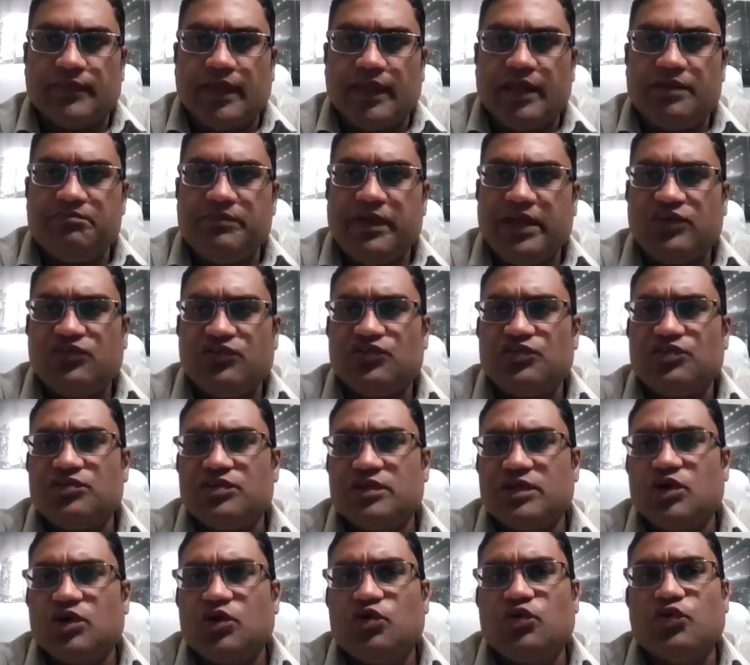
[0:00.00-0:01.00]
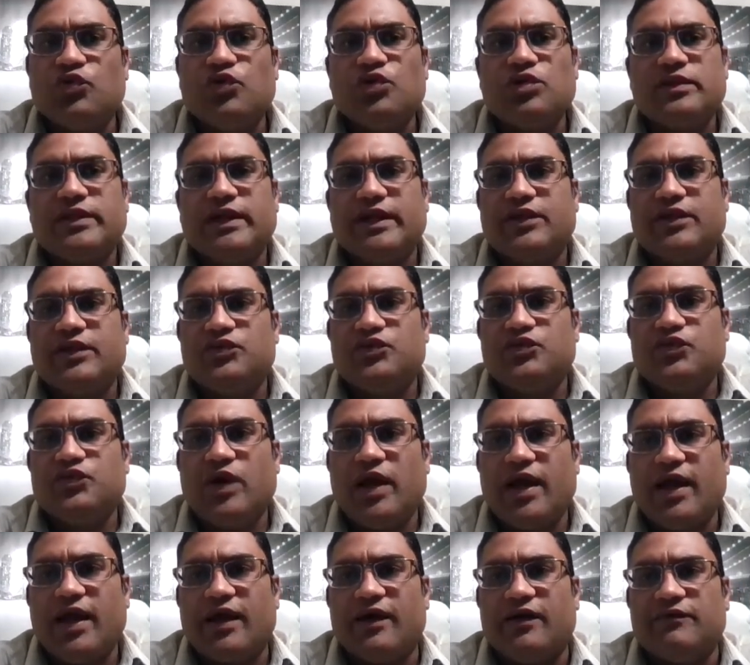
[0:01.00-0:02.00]
And make sure the goal that you
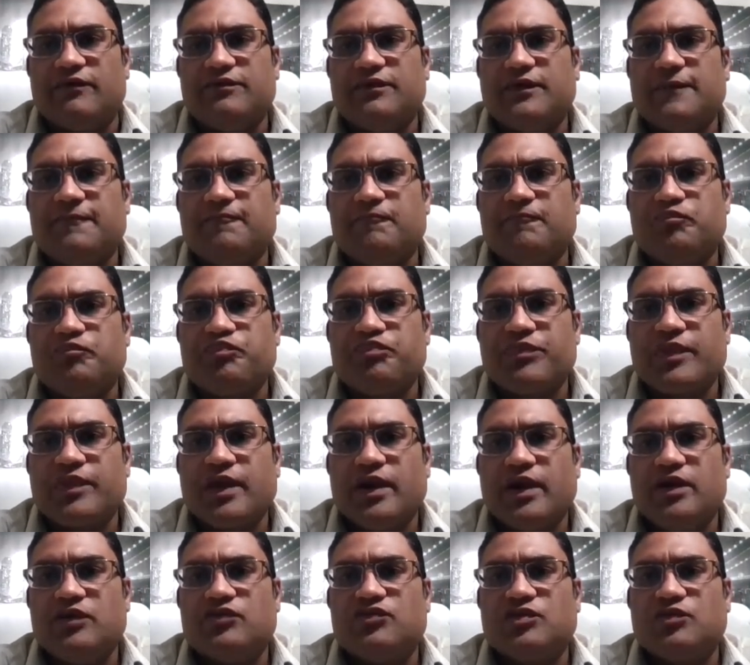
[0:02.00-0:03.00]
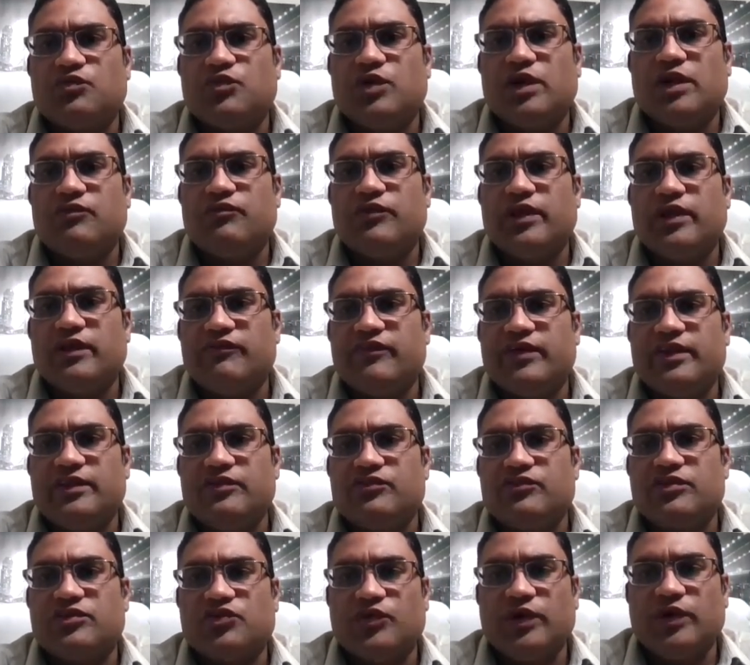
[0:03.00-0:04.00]
have is a win-win-win
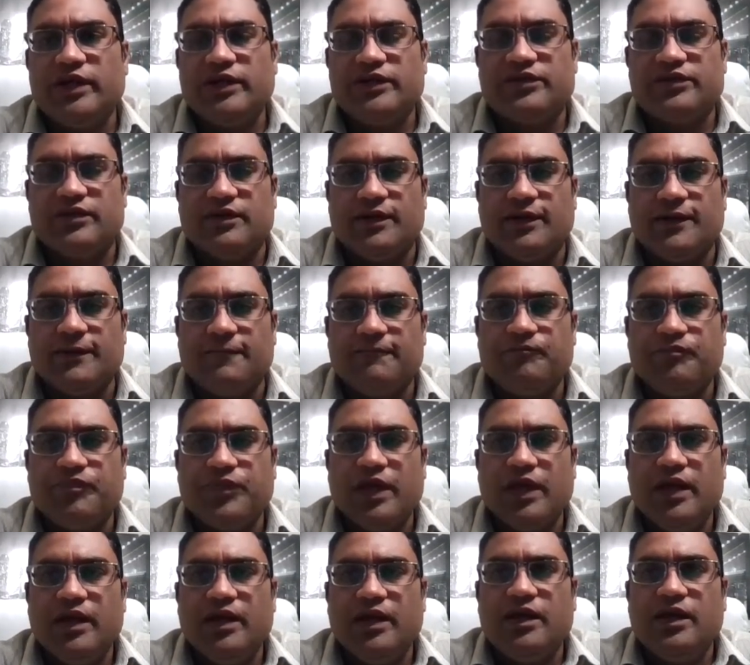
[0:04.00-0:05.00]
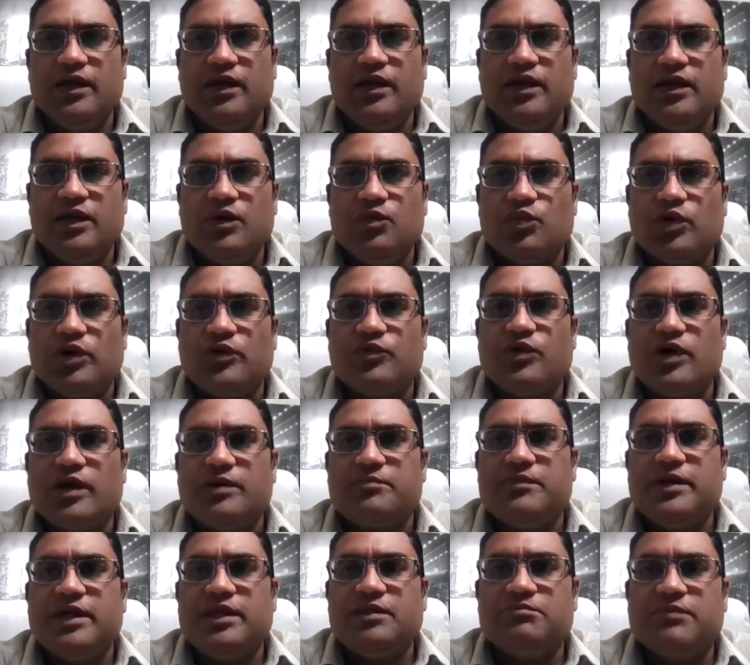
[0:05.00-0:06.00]
situation. What do I
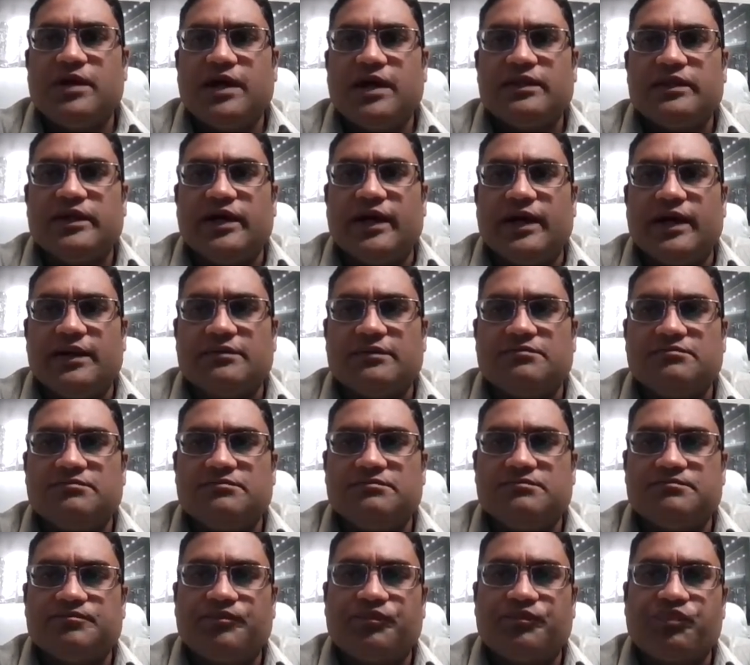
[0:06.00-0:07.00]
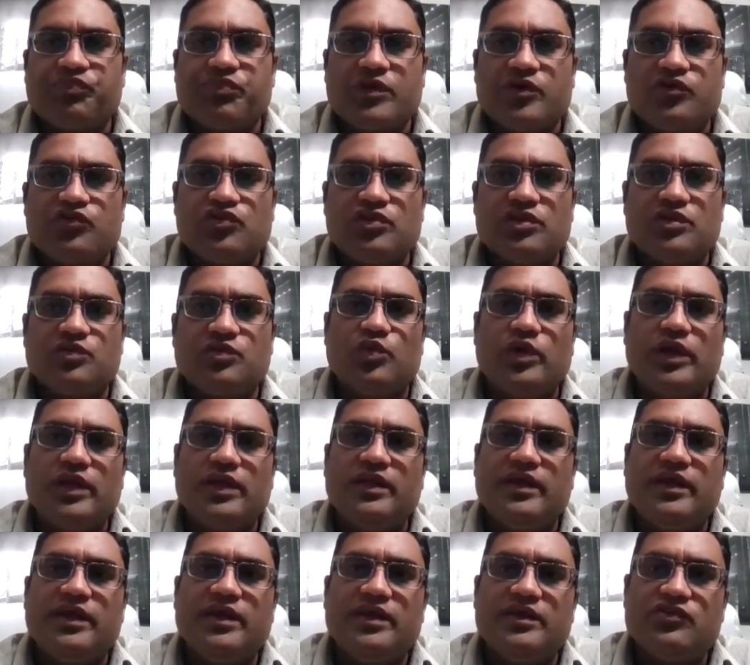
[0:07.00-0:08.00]
mean by that? So the
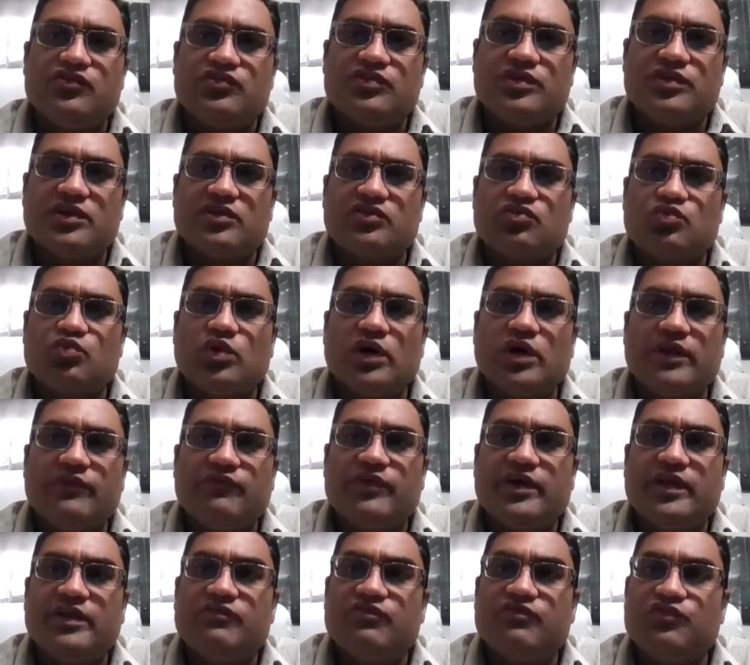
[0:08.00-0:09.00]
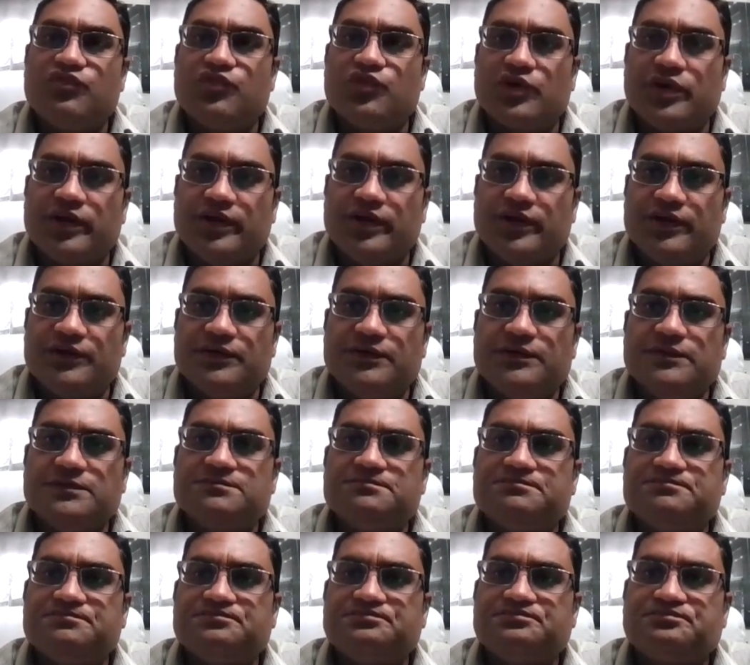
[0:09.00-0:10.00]
win is there's one win for
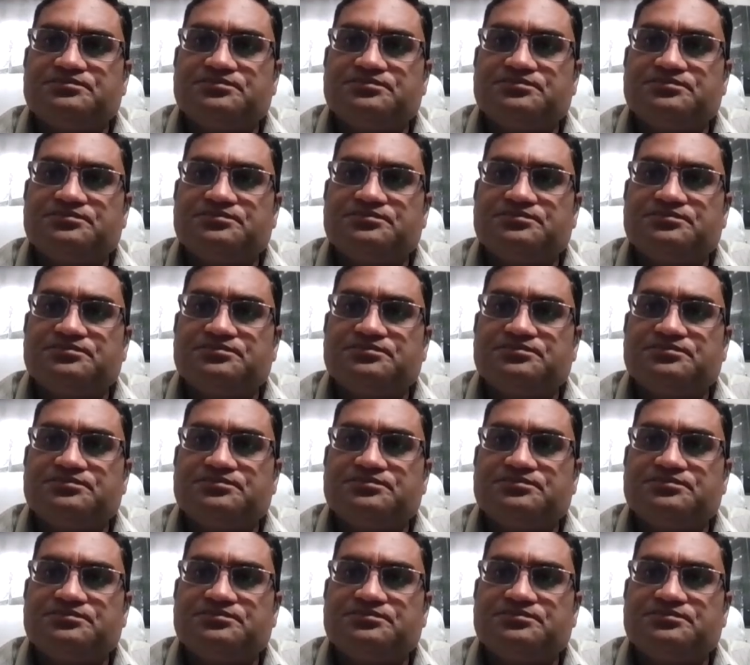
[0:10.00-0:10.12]
you,